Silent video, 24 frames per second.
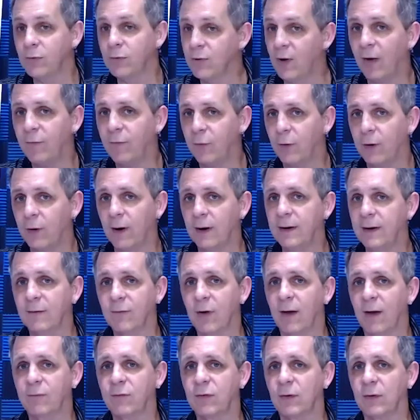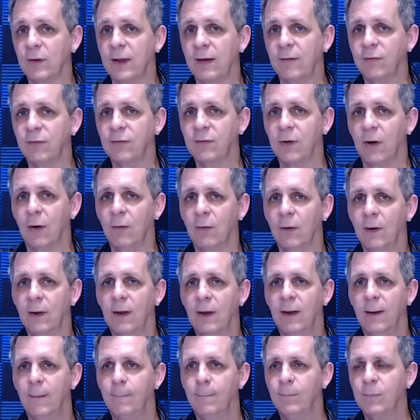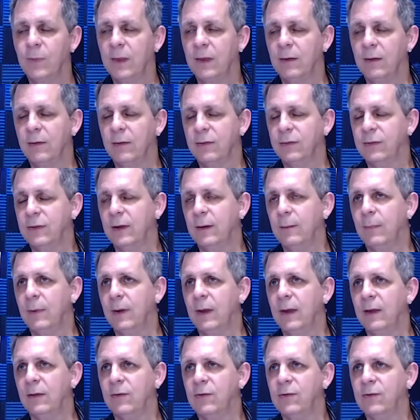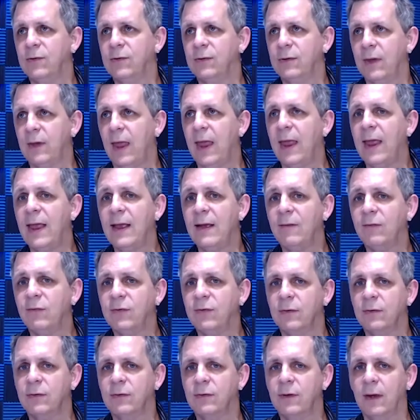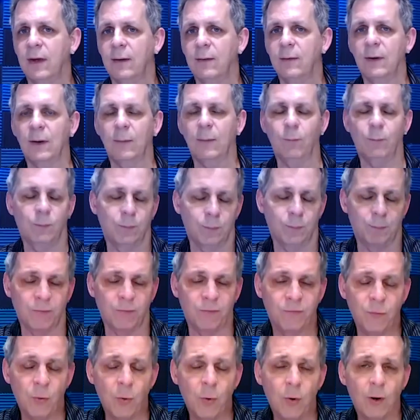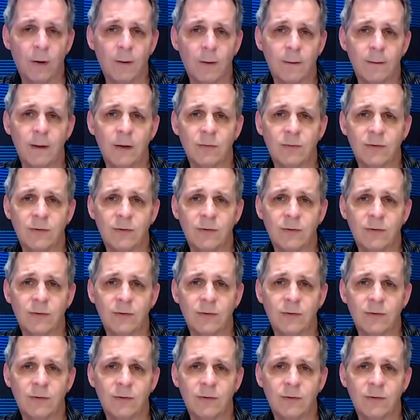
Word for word: in one software. I never have to leave. So it, it, it saves. To, before